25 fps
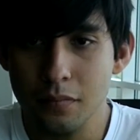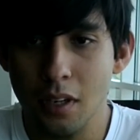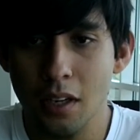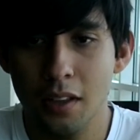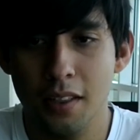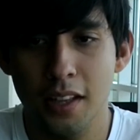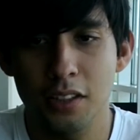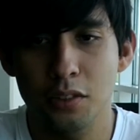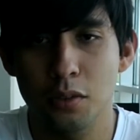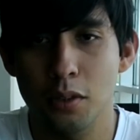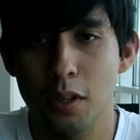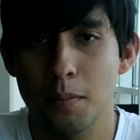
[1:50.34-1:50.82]

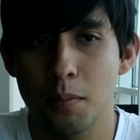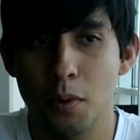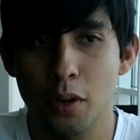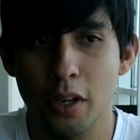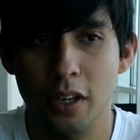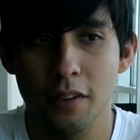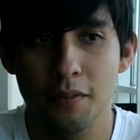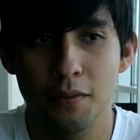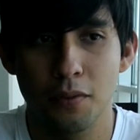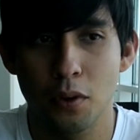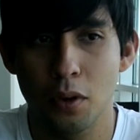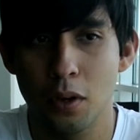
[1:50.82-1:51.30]
that's what I'm
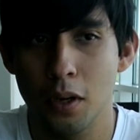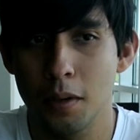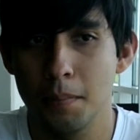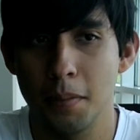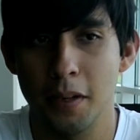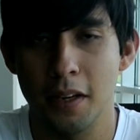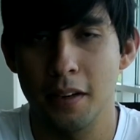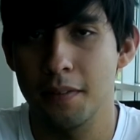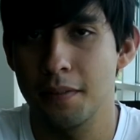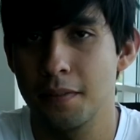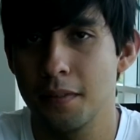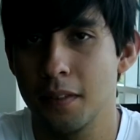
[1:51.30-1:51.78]
working for.
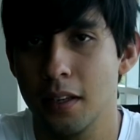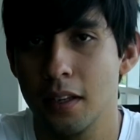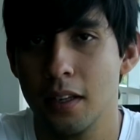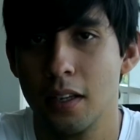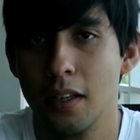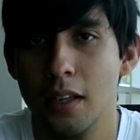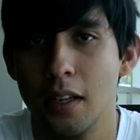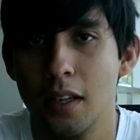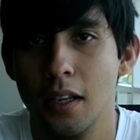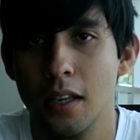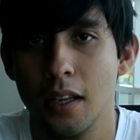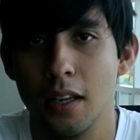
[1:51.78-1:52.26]
But if
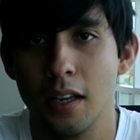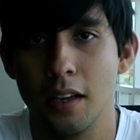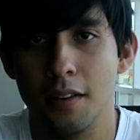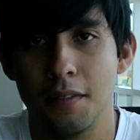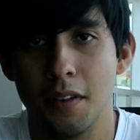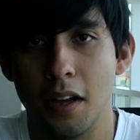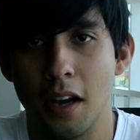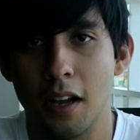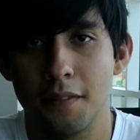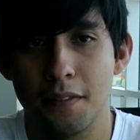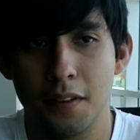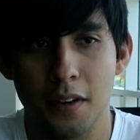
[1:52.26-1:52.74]

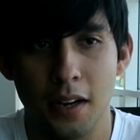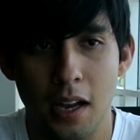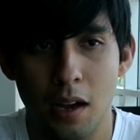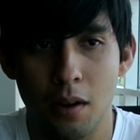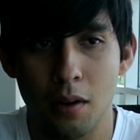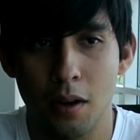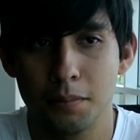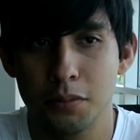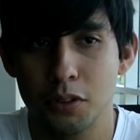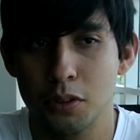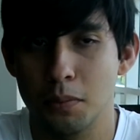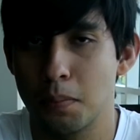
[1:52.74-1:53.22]
not, for
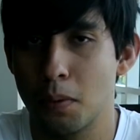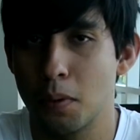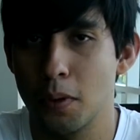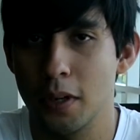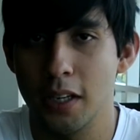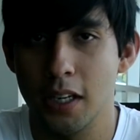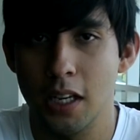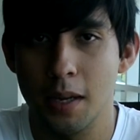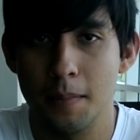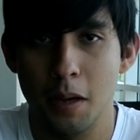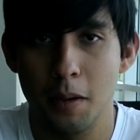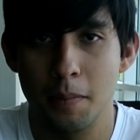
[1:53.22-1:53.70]
now, I'm
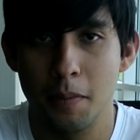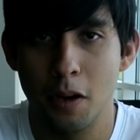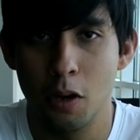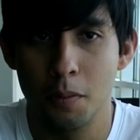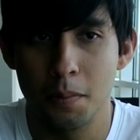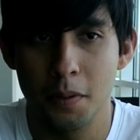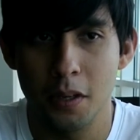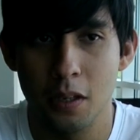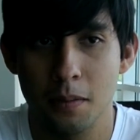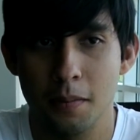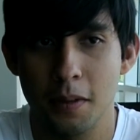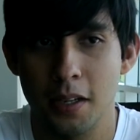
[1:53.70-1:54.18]
supporting him. I'm
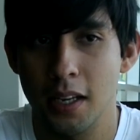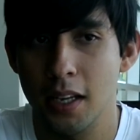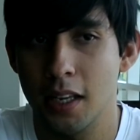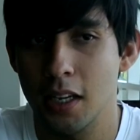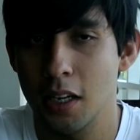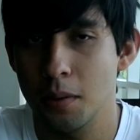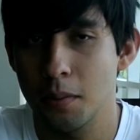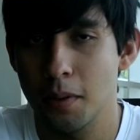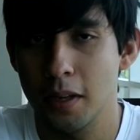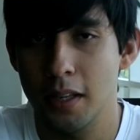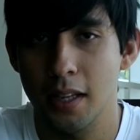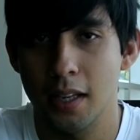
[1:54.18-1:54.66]
helping him in
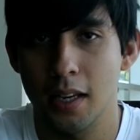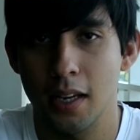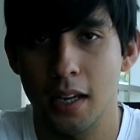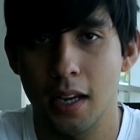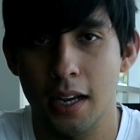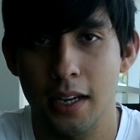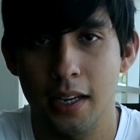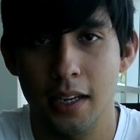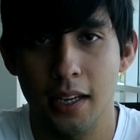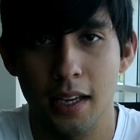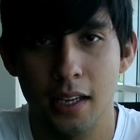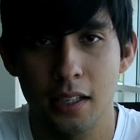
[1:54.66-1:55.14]
any way that
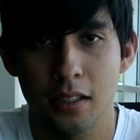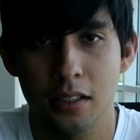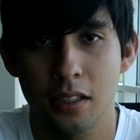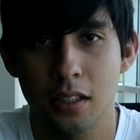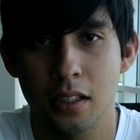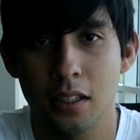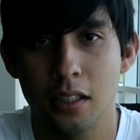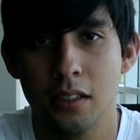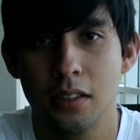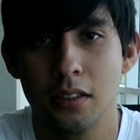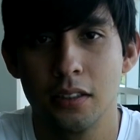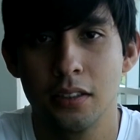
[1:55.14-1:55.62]
I can
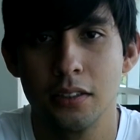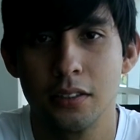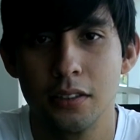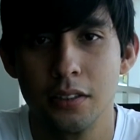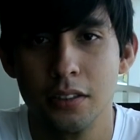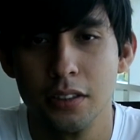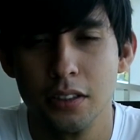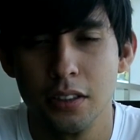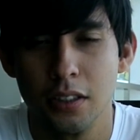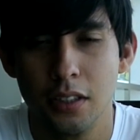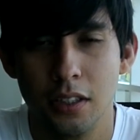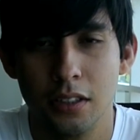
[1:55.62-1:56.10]
to
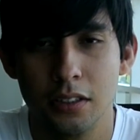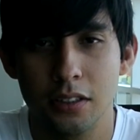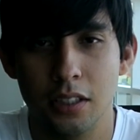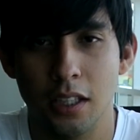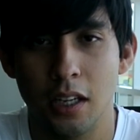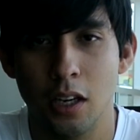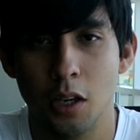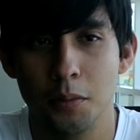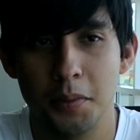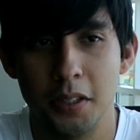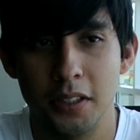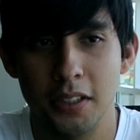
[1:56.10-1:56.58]

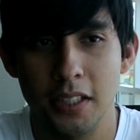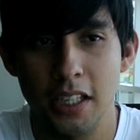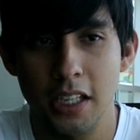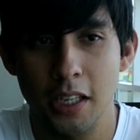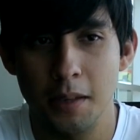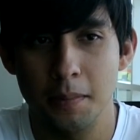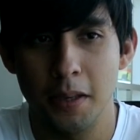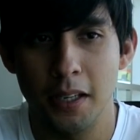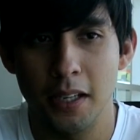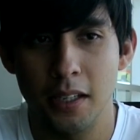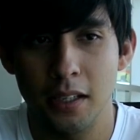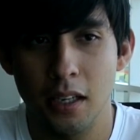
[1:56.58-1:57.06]
help the
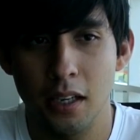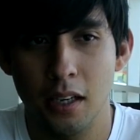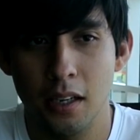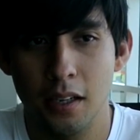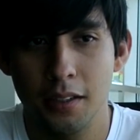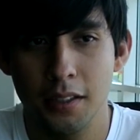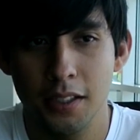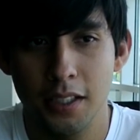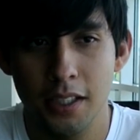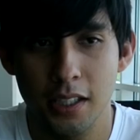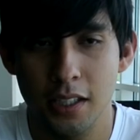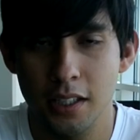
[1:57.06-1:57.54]
team, and
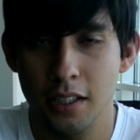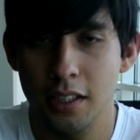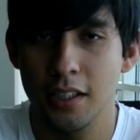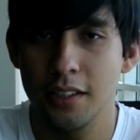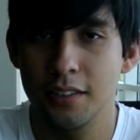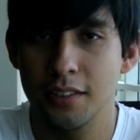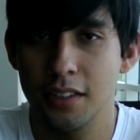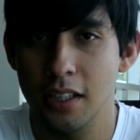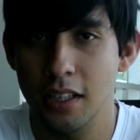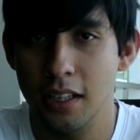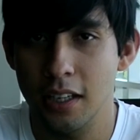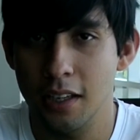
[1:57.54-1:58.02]

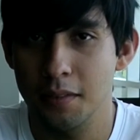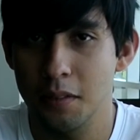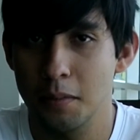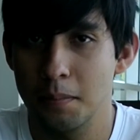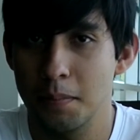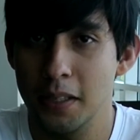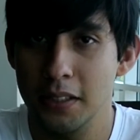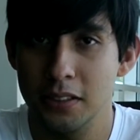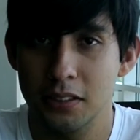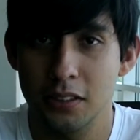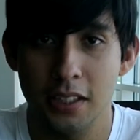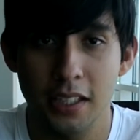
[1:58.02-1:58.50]
he's going to give the
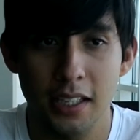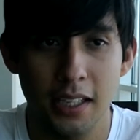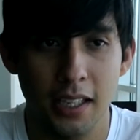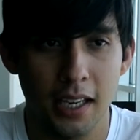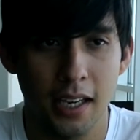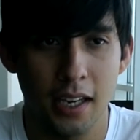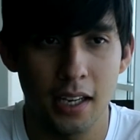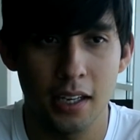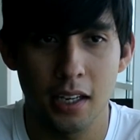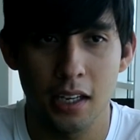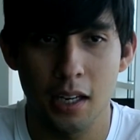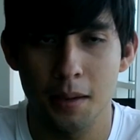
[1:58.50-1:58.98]
best that he
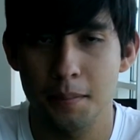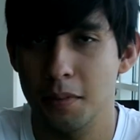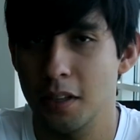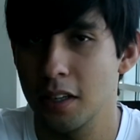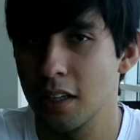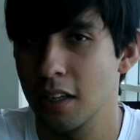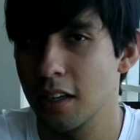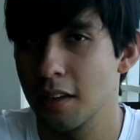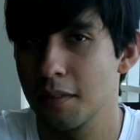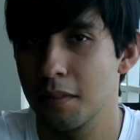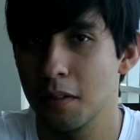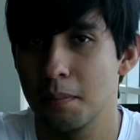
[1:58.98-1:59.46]
can, and I'm
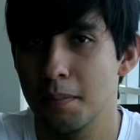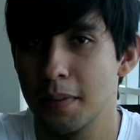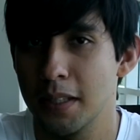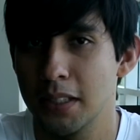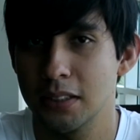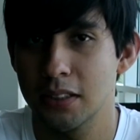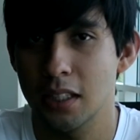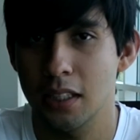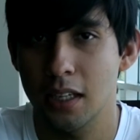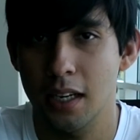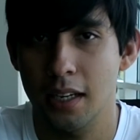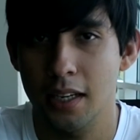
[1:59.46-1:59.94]
going to give the
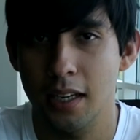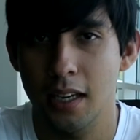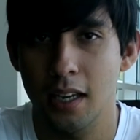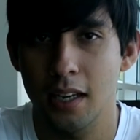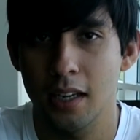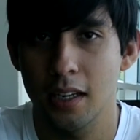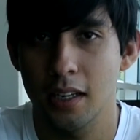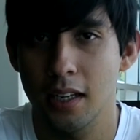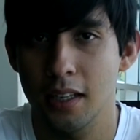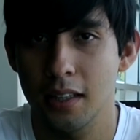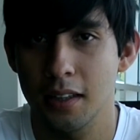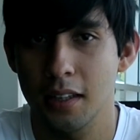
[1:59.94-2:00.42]
best that I
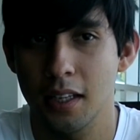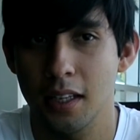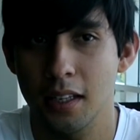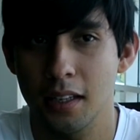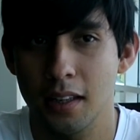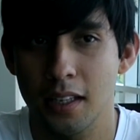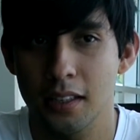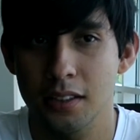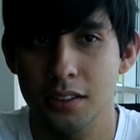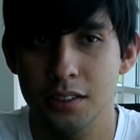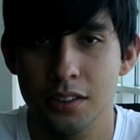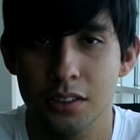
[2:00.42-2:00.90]
can, and I think
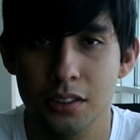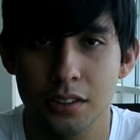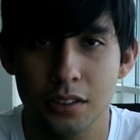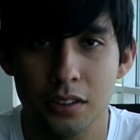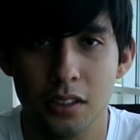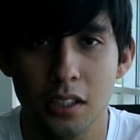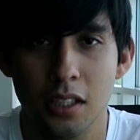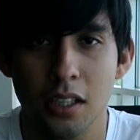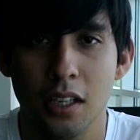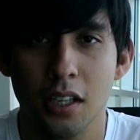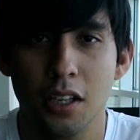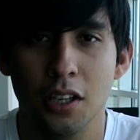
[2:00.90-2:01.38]
that just
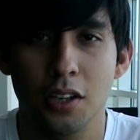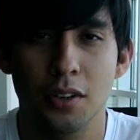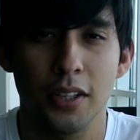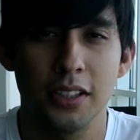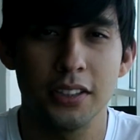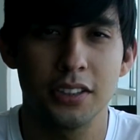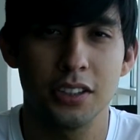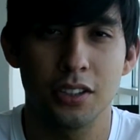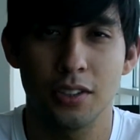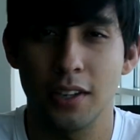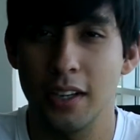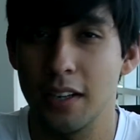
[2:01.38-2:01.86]

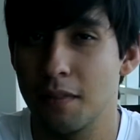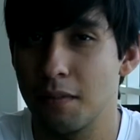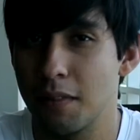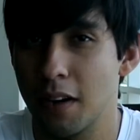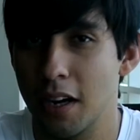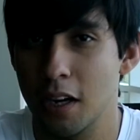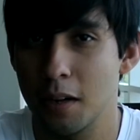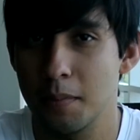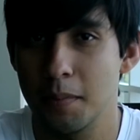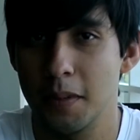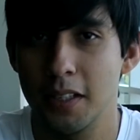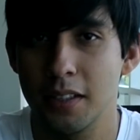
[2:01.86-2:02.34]
creates a great
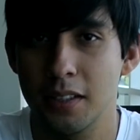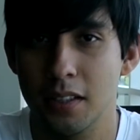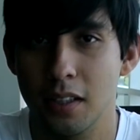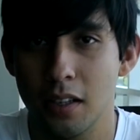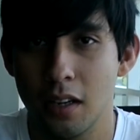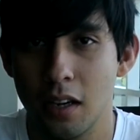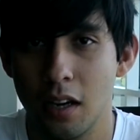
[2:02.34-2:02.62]
environment